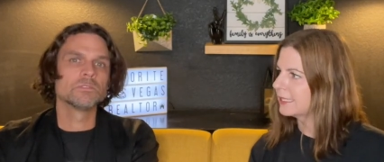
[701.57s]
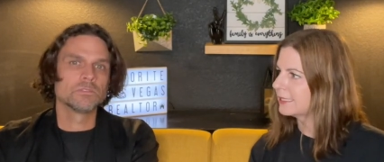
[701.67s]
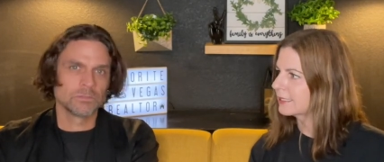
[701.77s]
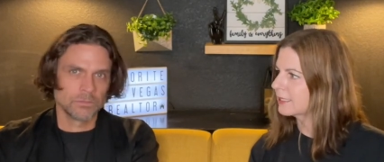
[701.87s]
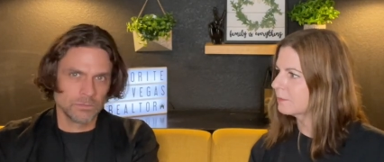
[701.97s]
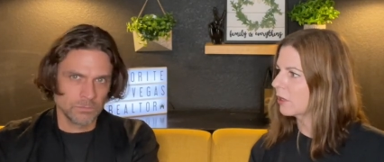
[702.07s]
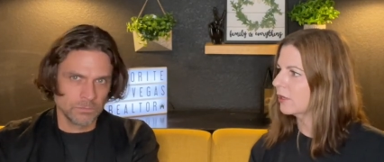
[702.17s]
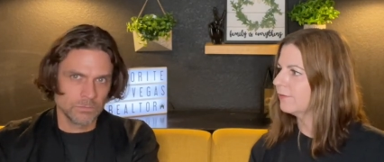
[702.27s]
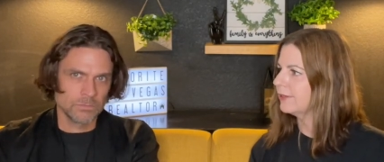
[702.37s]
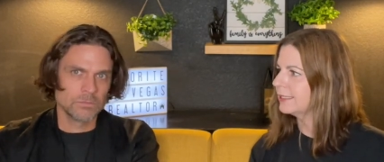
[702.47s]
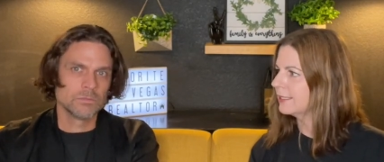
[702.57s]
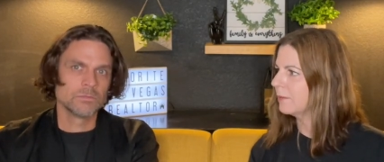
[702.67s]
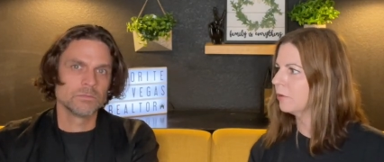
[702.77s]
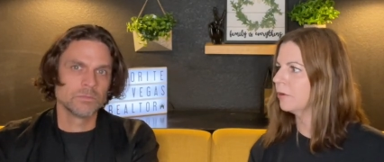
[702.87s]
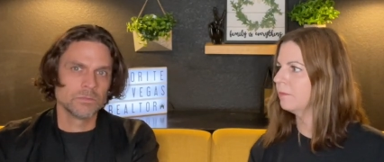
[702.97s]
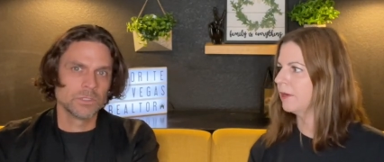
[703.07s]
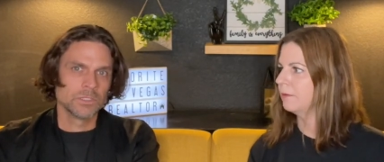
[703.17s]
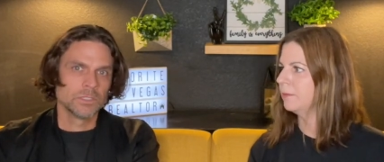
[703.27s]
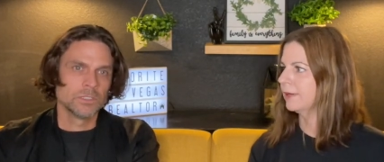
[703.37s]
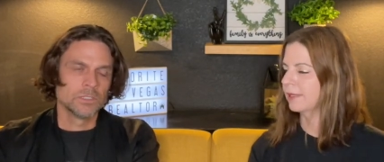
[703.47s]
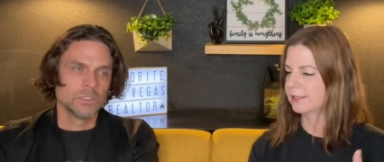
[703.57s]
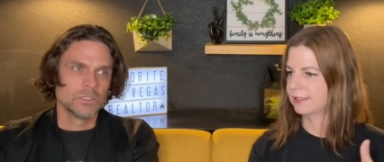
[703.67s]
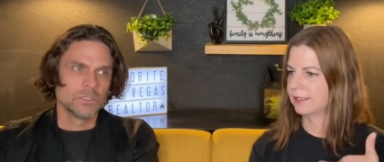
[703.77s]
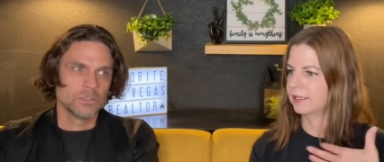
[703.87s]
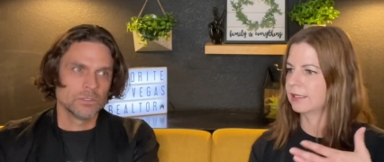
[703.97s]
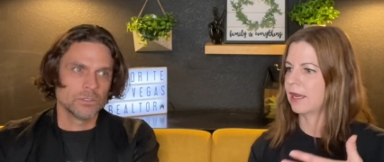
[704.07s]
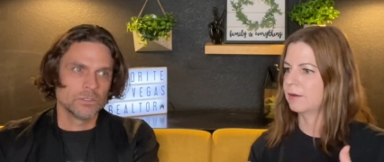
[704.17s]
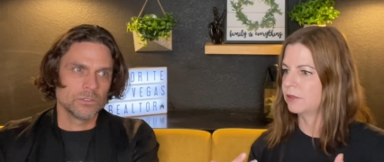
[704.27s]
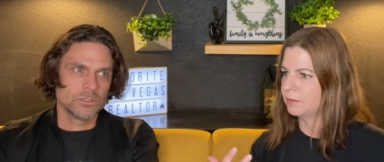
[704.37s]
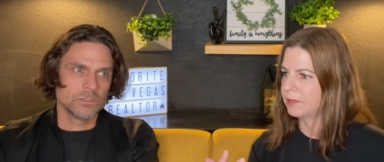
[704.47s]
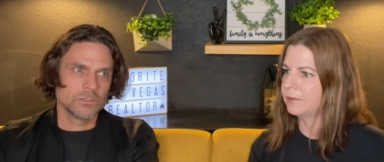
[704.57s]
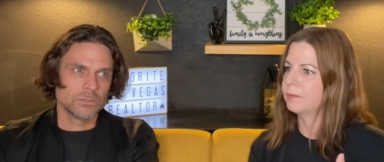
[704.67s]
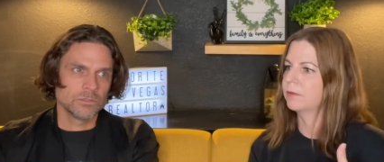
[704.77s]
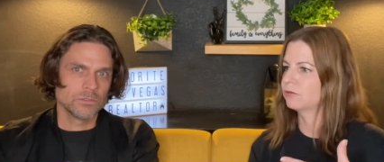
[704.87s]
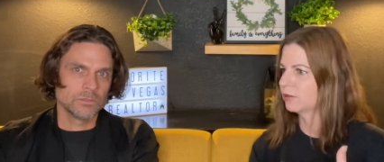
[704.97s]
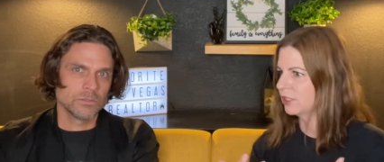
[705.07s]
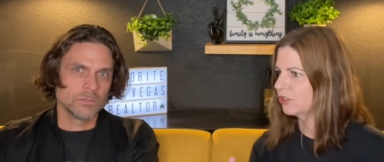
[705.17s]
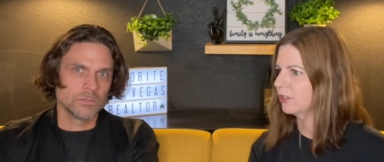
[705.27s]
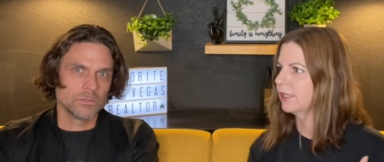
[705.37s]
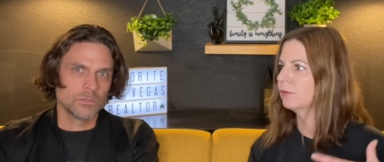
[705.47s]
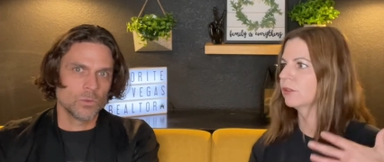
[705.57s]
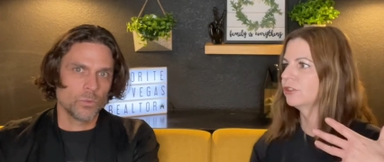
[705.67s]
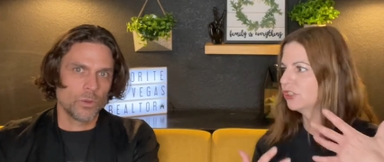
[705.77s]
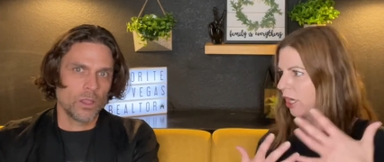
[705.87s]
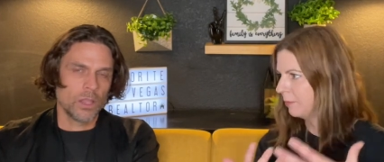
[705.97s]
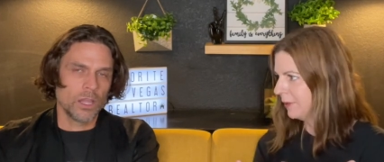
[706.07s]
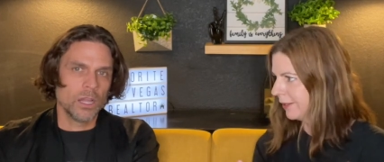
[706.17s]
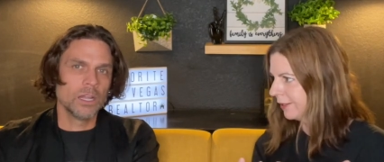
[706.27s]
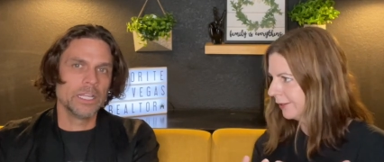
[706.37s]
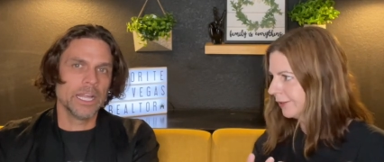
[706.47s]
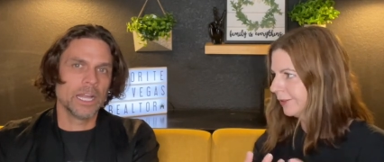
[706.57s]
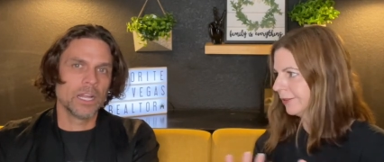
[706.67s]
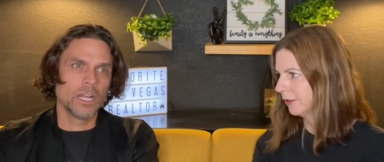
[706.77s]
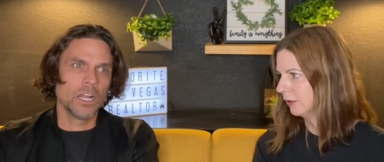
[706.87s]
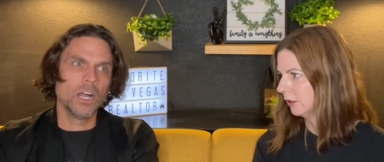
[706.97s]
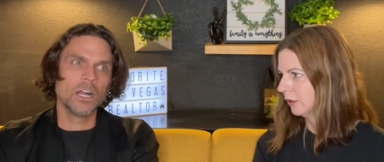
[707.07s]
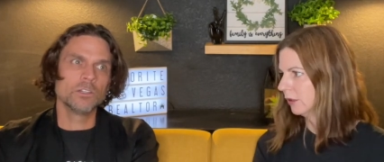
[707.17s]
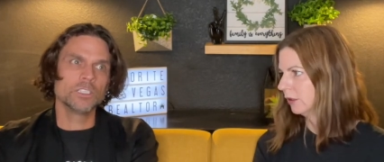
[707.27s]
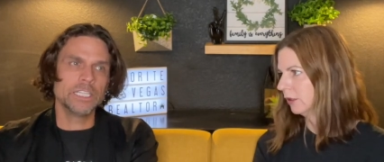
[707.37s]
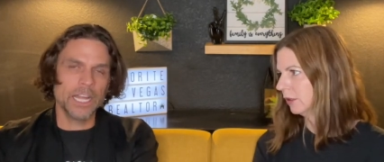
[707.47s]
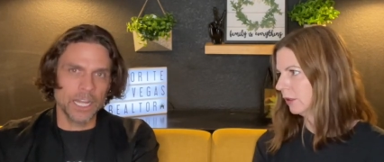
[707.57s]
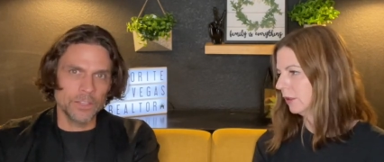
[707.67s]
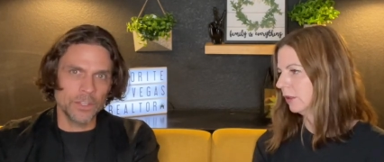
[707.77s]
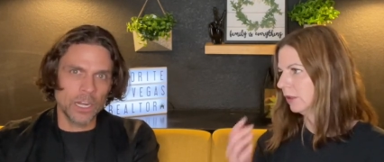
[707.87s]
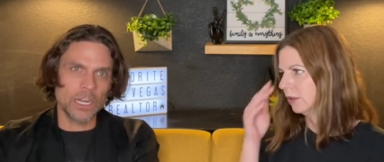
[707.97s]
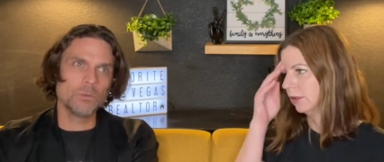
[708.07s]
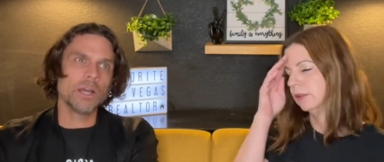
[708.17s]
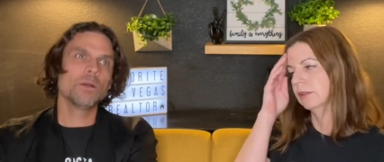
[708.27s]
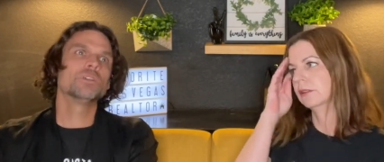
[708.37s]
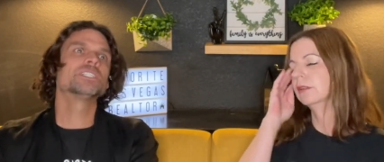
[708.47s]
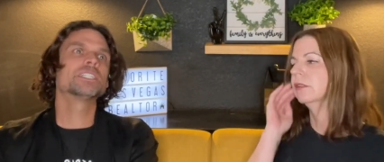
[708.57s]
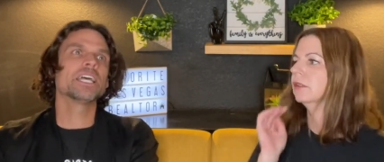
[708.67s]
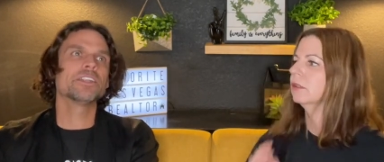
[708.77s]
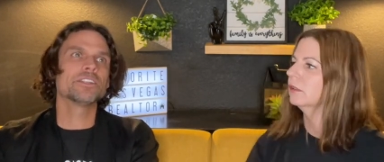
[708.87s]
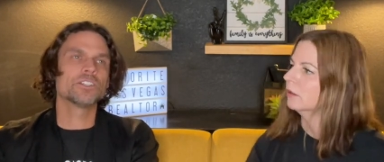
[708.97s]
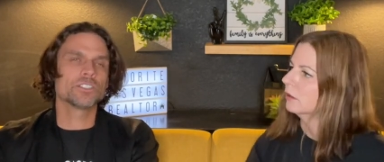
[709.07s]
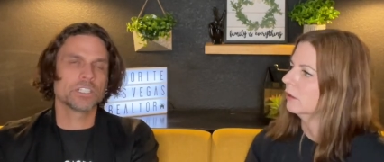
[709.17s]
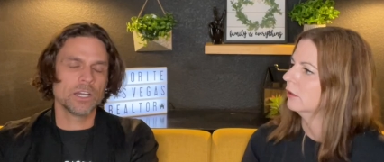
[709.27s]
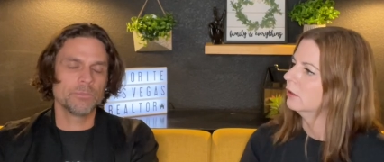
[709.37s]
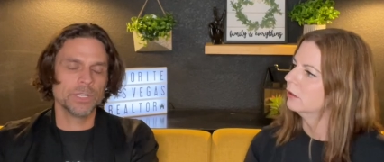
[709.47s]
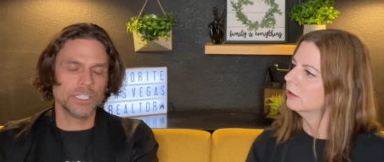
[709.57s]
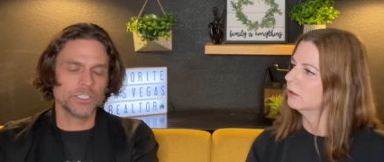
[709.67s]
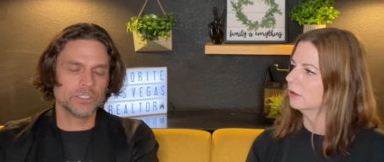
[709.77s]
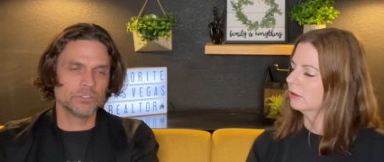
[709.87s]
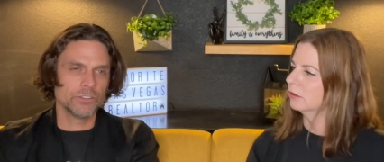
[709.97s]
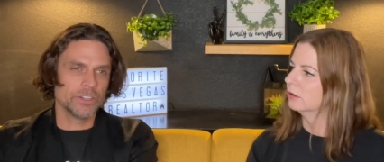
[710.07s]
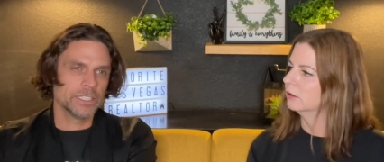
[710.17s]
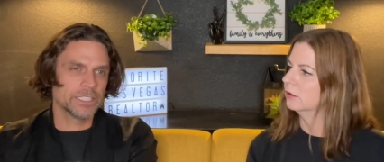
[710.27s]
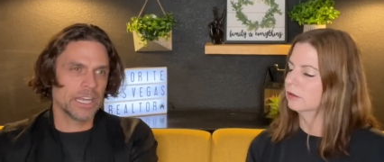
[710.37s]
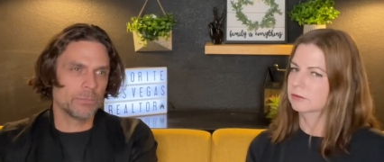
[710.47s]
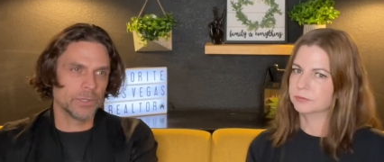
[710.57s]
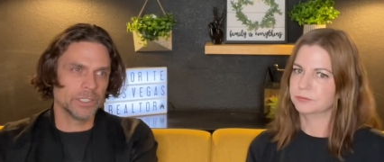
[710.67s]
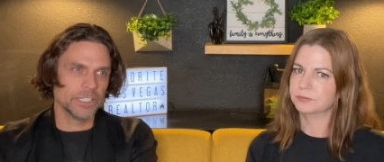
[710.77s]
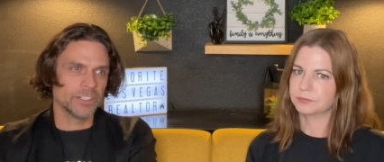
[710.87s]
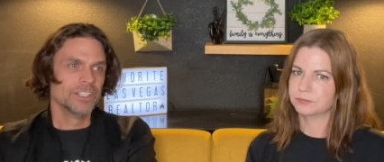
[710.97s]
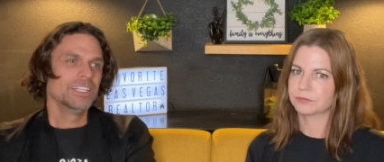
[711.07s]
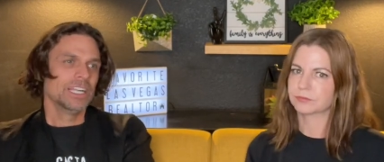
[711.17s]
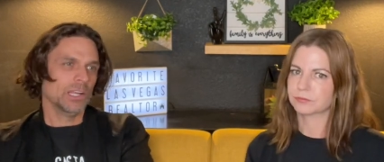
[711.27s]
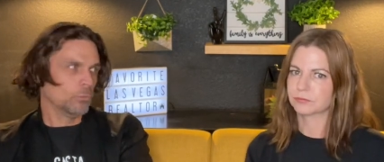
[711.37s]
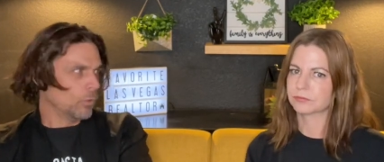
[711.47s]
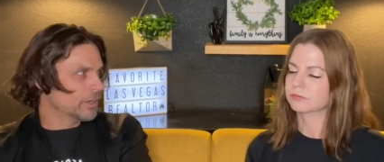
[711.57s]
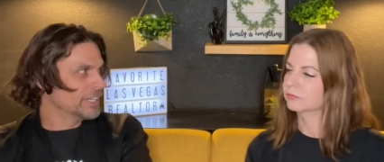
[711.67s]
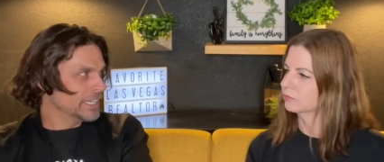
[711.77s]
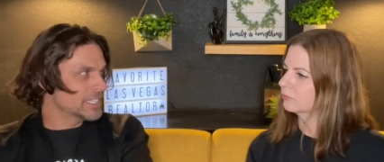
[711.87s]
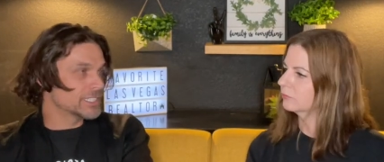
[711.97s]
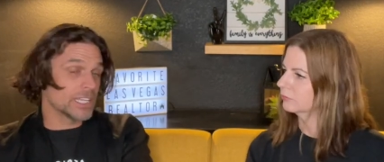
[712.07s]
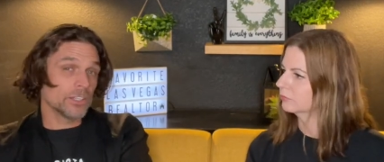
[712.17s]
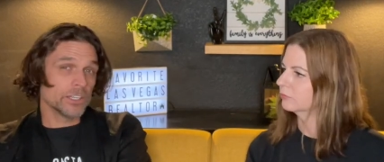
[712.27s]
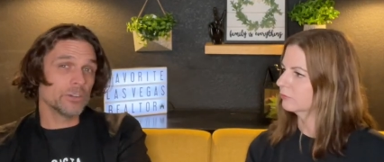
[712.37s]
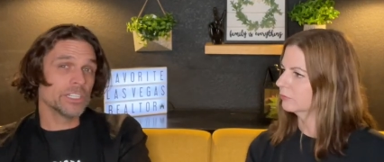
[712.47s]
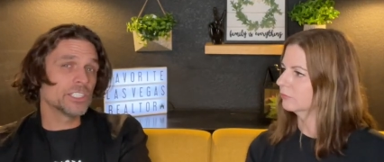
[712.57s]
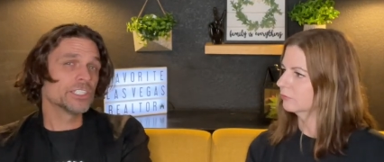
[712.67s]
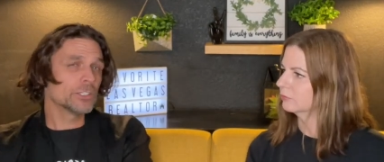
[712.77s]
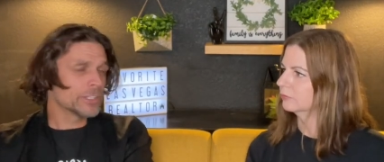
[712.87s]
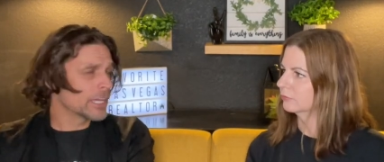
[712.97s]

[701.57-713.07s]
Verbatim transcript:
Speaker 1: this is part of December, maybe because not too many people traditionally were shopping.
Speaker 2: Yeah,
Speaker 1: I would
Speaker 2: say that there's a combination of events happening there. And one is that there is still that